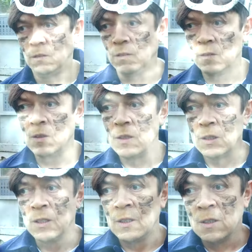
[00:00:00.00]
What's
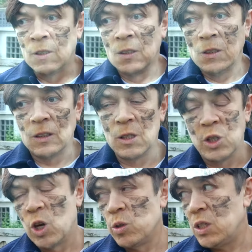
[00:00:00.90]
wrong? Well,
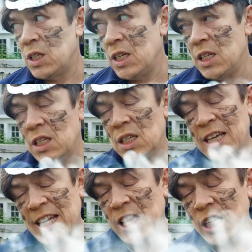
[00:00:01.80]
those kids
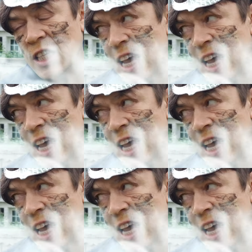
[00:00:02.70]
cannot,